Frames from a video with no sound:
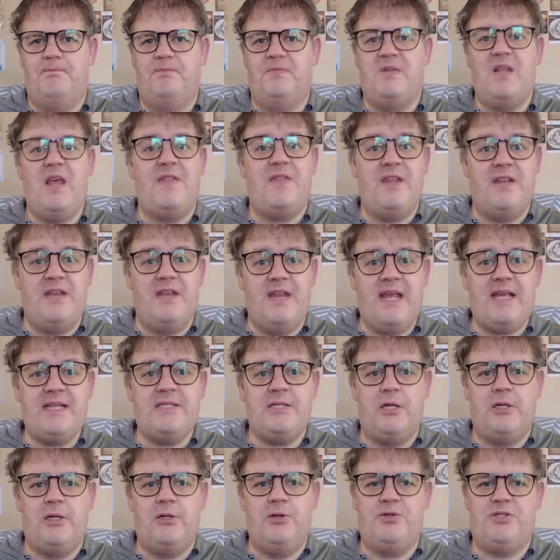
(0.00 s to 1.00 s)
The next
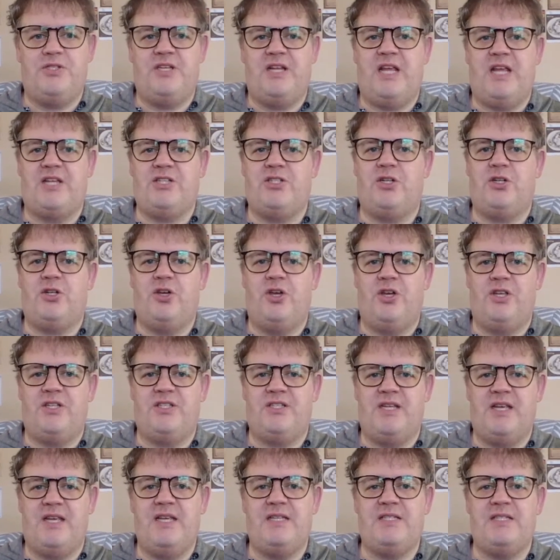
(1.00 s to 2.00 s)
hallucination Kirk
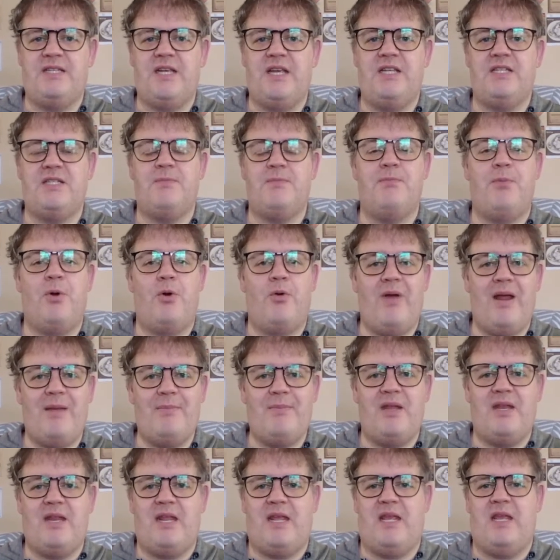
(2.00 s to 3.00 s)
sees is
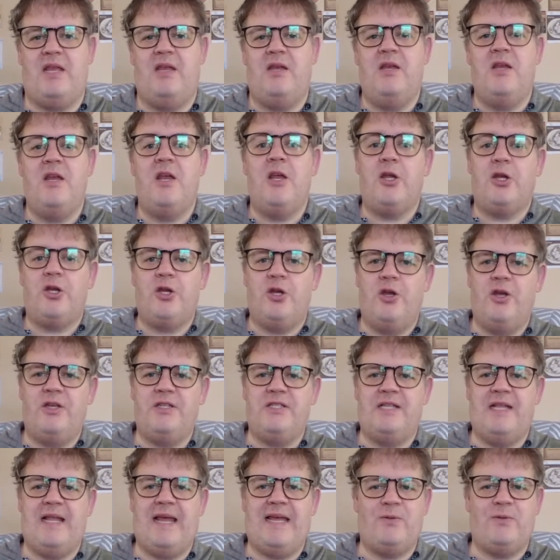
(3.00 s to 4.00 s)
Miramanee,
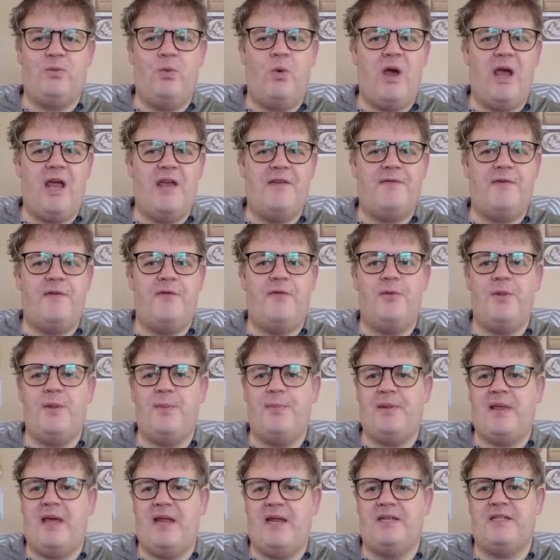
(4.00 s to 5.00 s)
Kirk's late wife from the
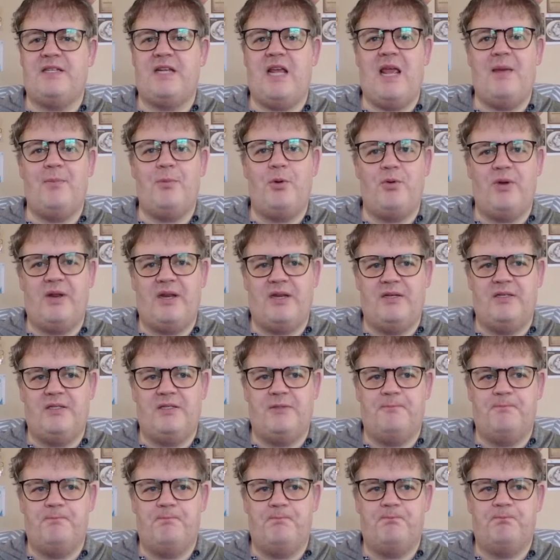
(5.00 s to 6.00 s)
planet Amerind,
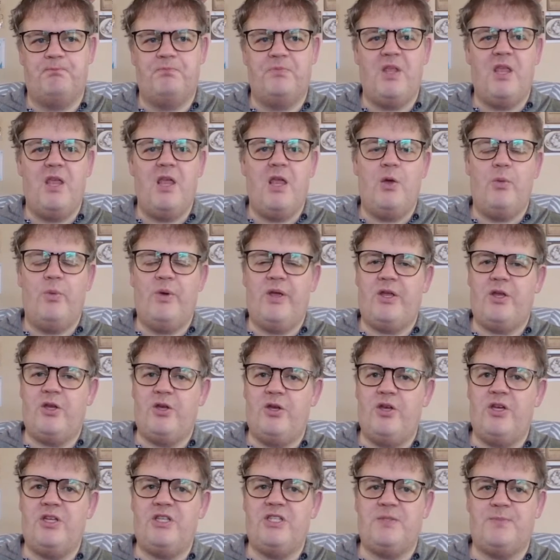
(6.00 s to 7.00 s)
where
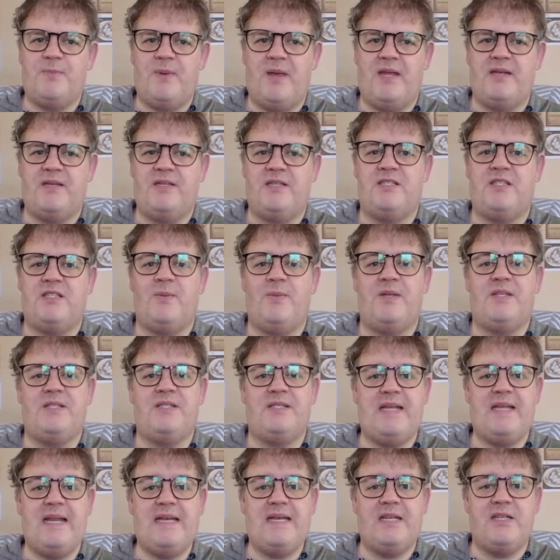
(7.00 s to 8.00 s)
Kirk spent some
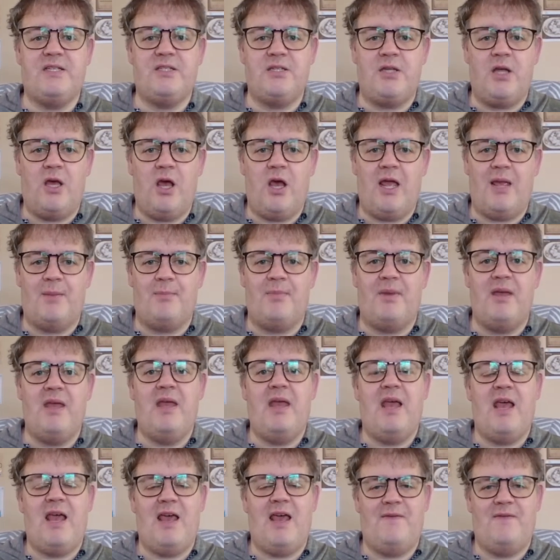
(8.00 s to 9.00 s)
extended time
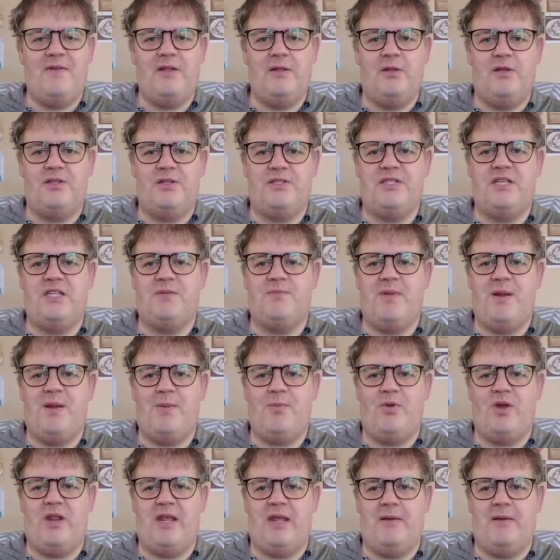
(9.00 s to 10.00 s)
having lost his memory.